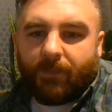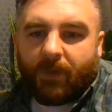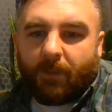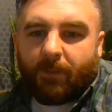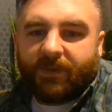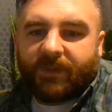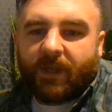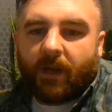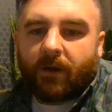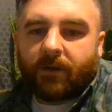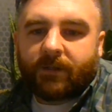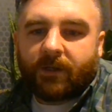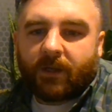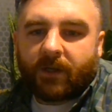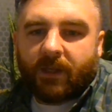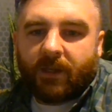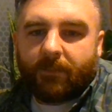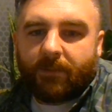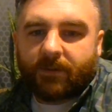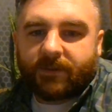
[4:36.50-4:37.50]
But they are
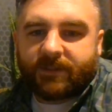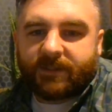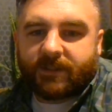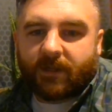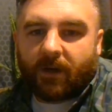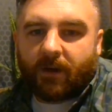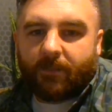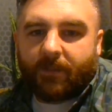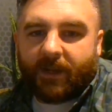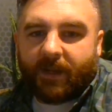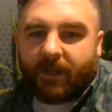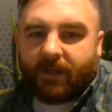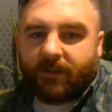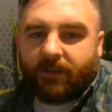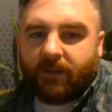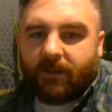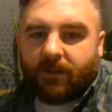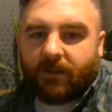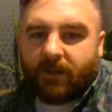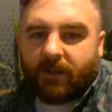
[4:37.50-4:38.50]
talking about Starman
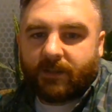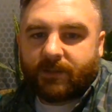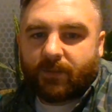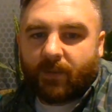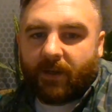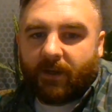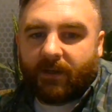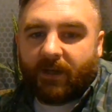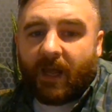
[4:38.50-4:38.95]
as well.